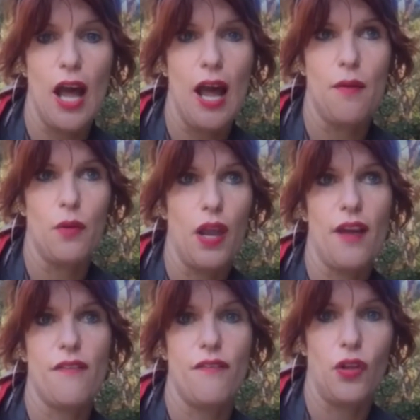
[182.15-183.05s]
um, were
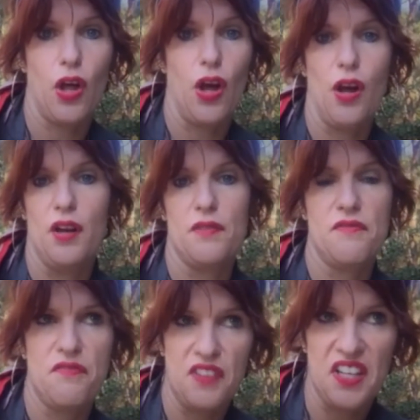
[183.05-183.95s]
like full on
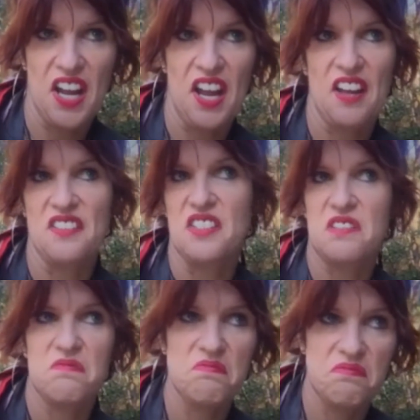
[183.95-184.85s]
fit
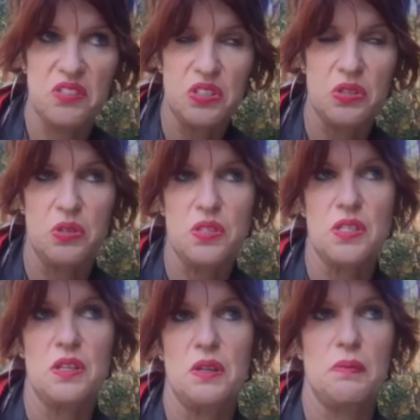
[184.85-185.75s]
as looked
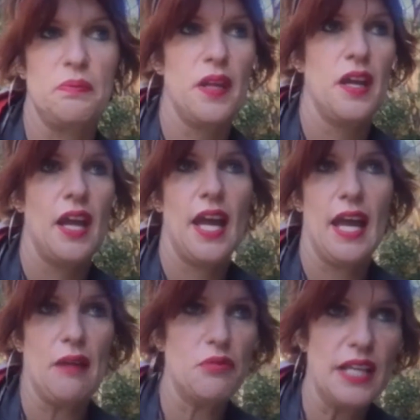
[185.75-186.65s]
awesome
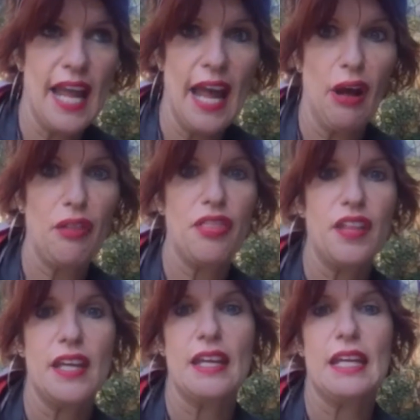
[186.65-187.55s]
and really
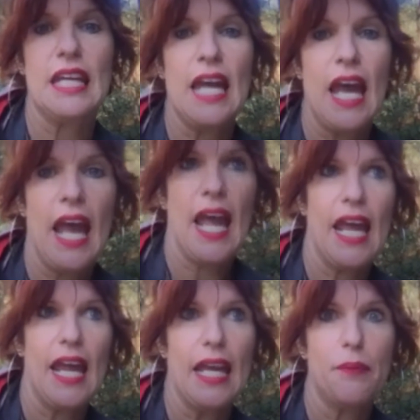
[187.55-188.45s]
healthy
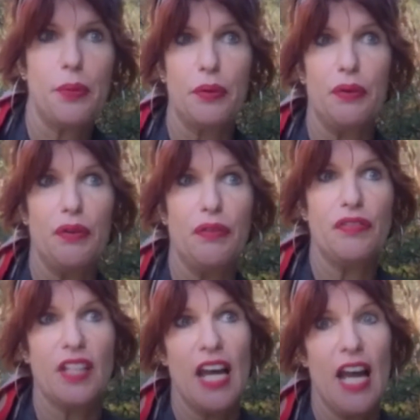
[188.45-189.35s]
and
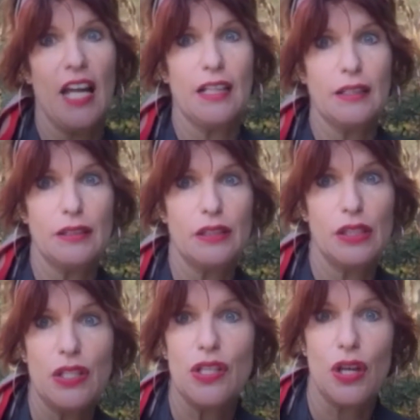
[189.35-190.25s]
proved the guard's
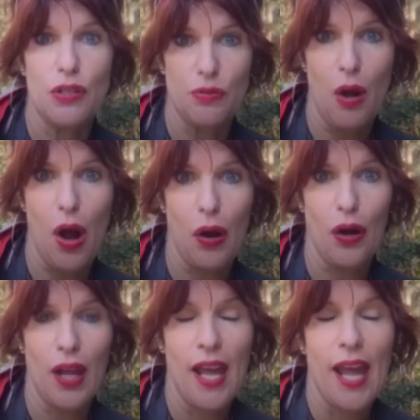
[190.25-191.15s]
concerns wrong.
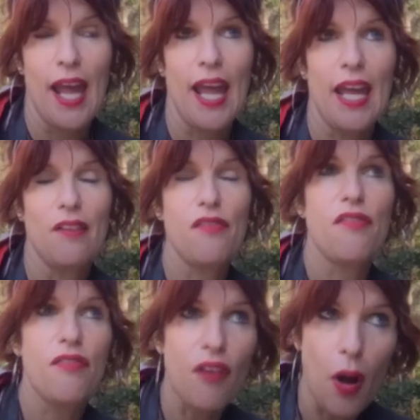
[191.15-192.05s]
And
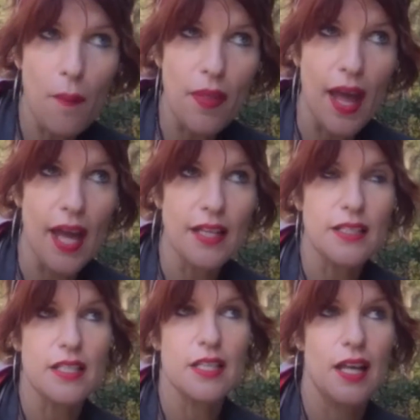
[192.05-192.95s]
from
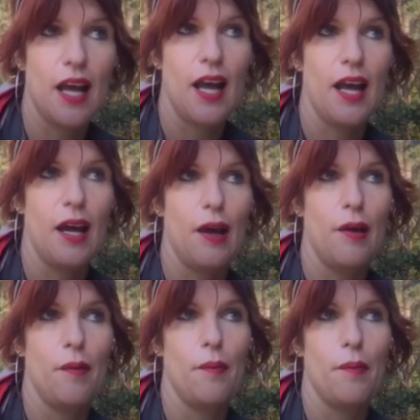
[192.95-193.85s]
that,
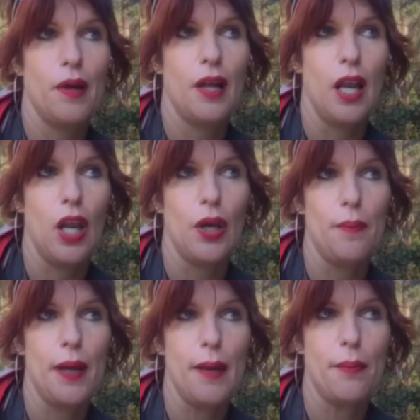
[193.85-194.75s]
um, a lot
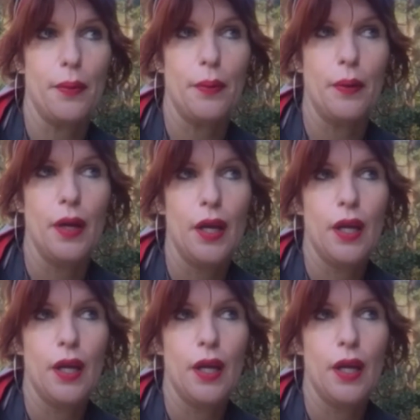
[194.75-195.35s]
of people